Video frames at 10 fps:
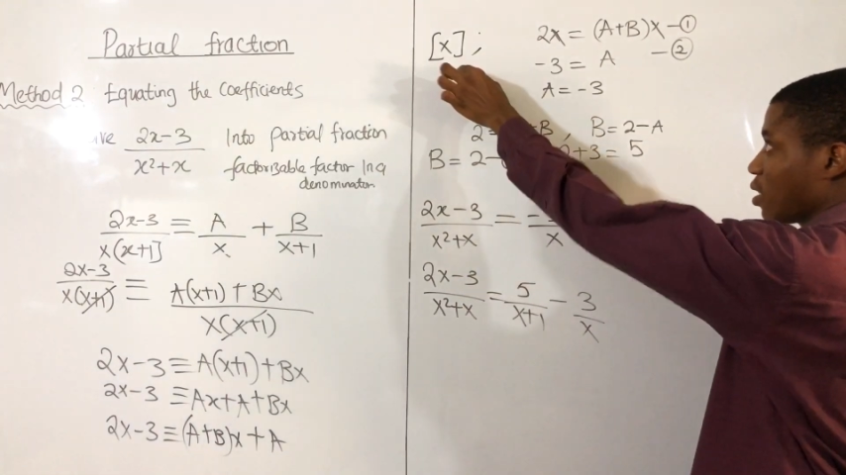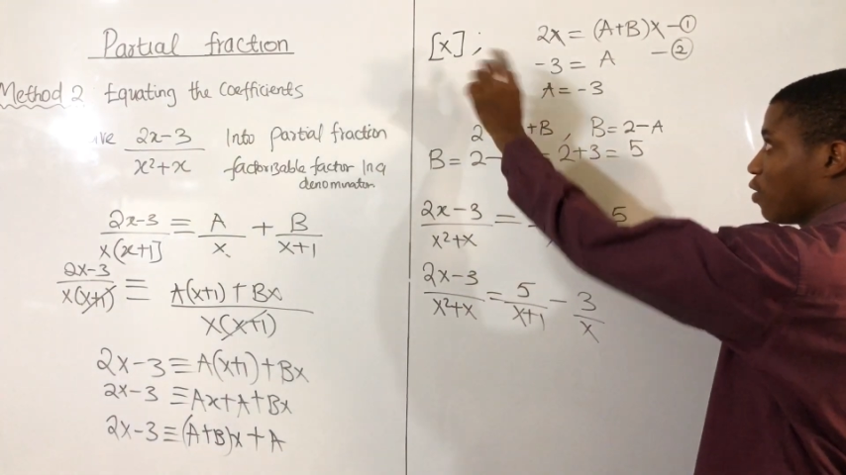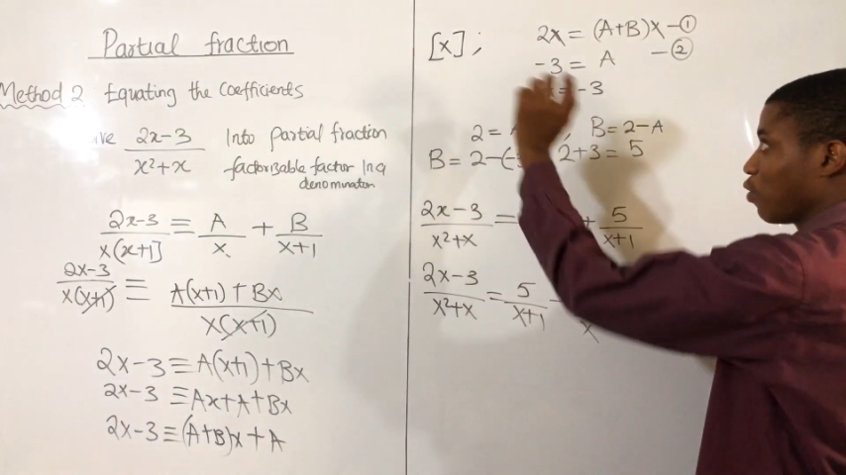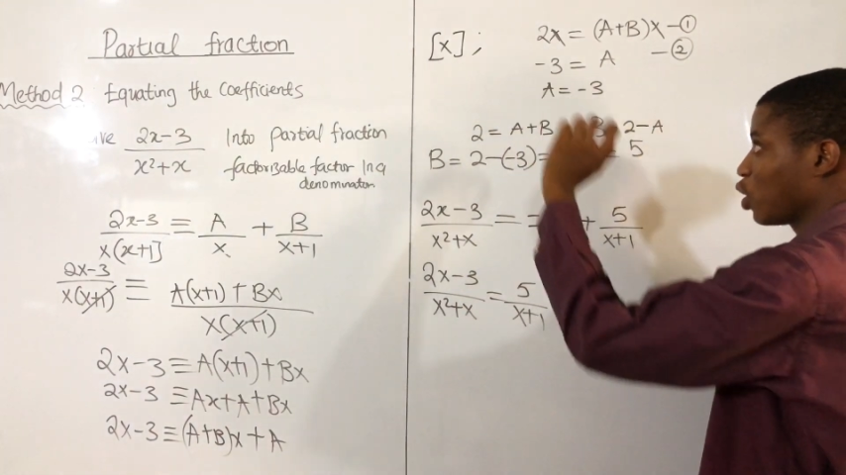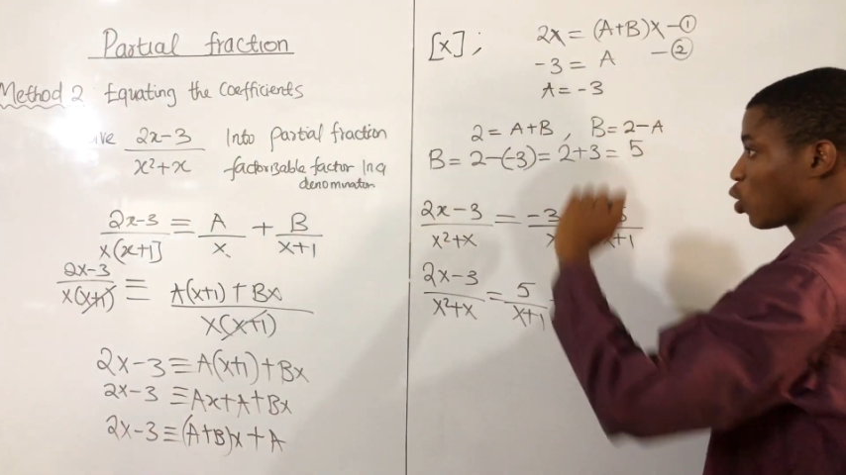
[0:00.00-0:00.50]

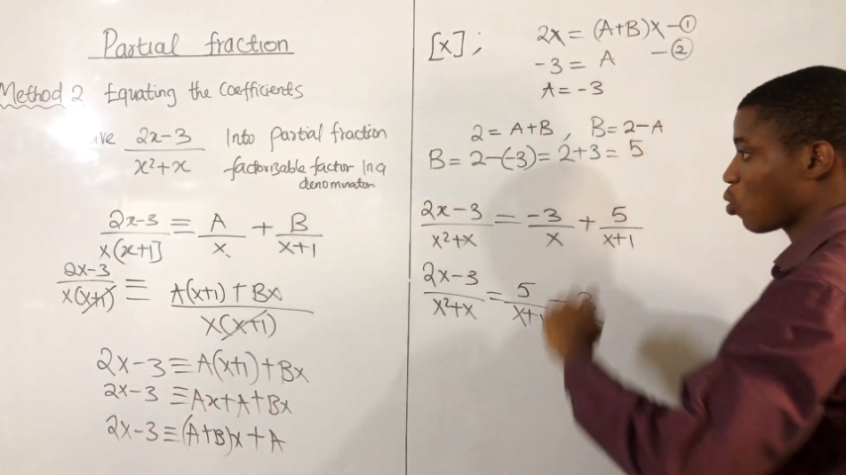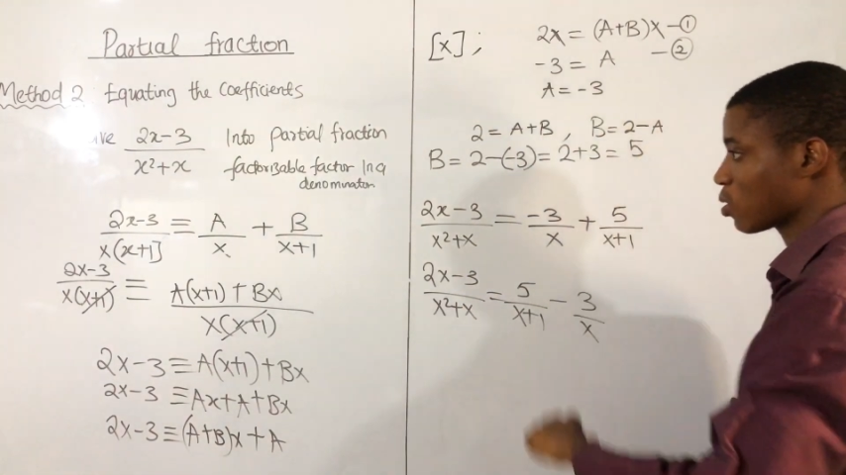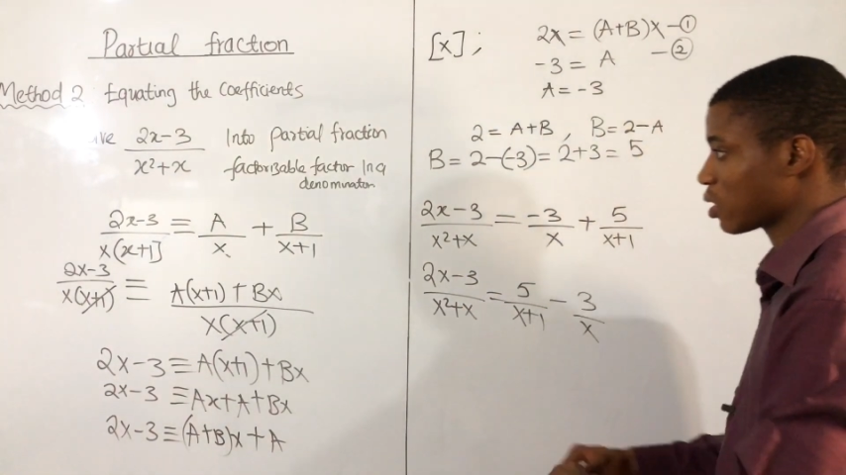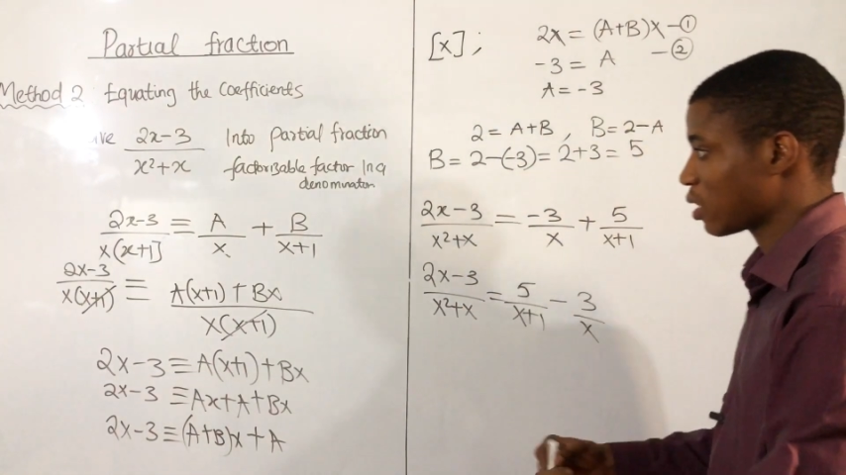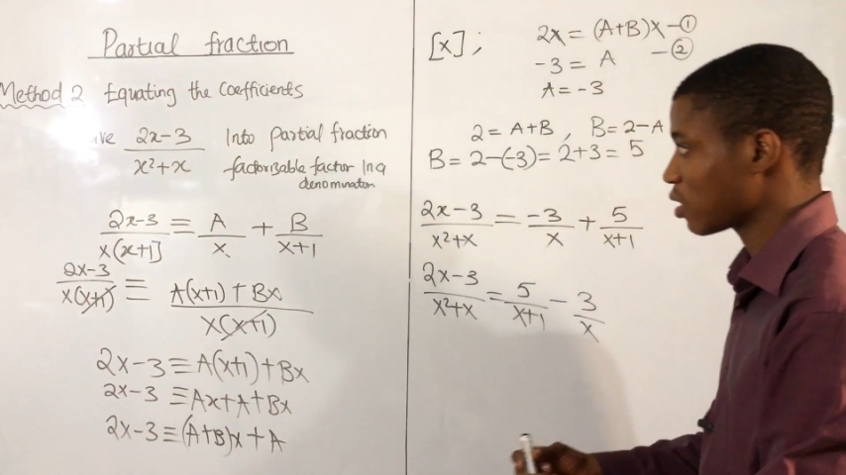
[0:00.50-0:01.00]
and for the
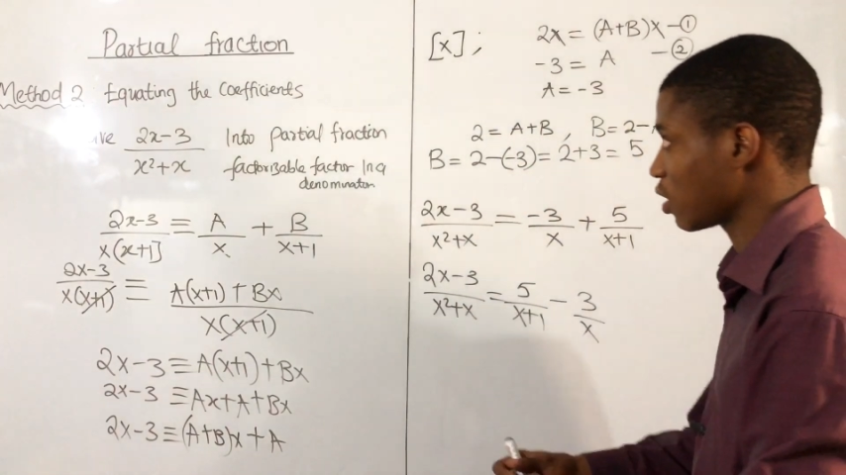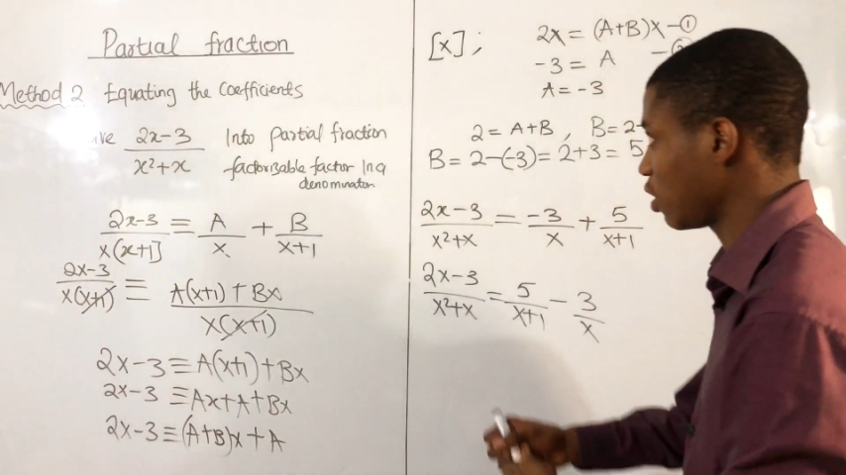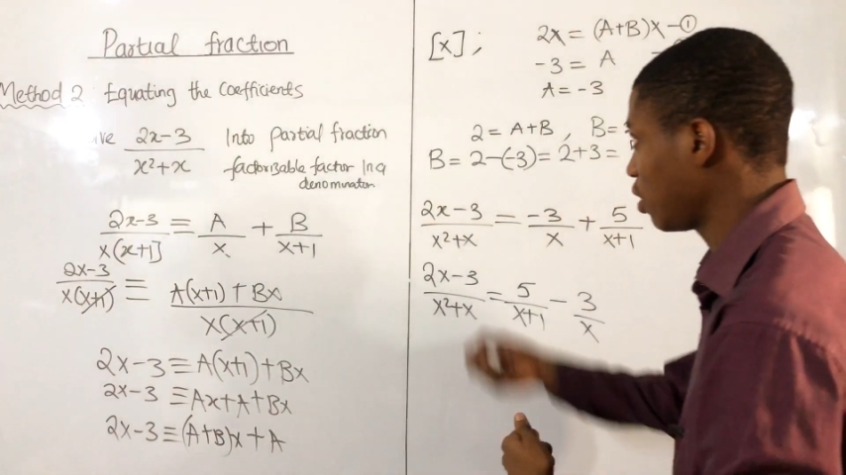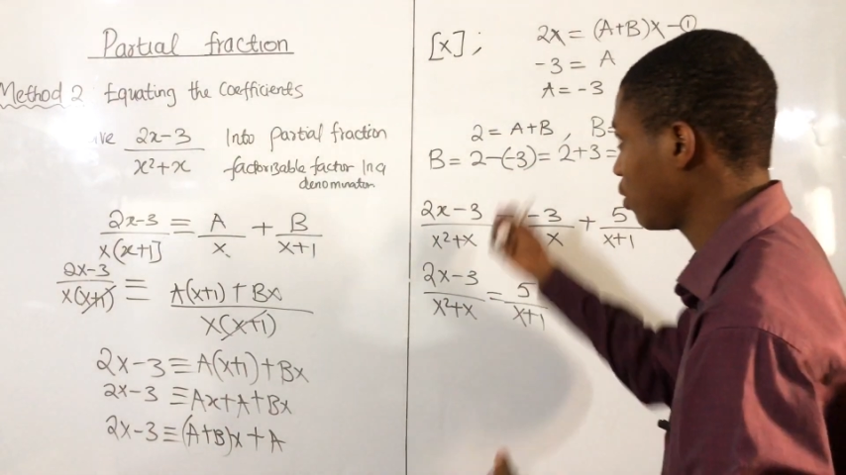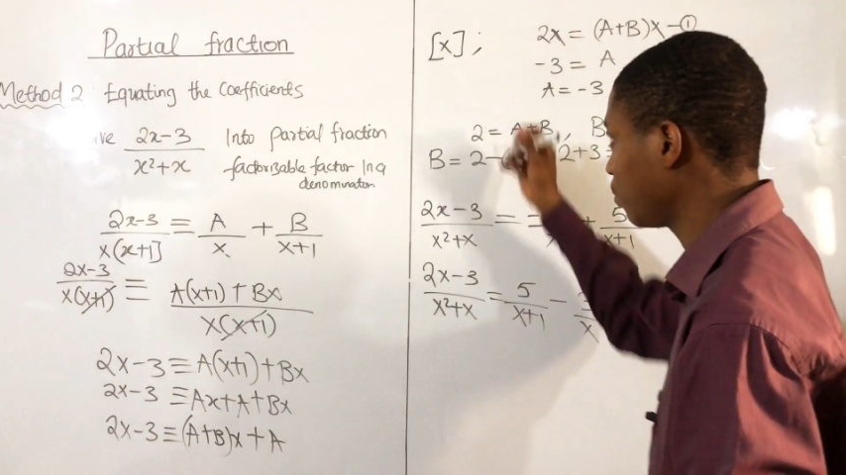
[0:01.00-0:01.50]
constant
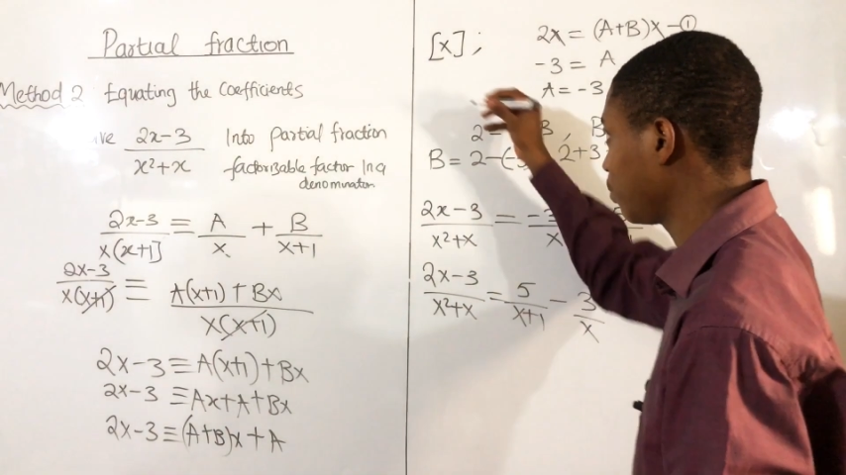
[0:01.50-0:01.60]
a,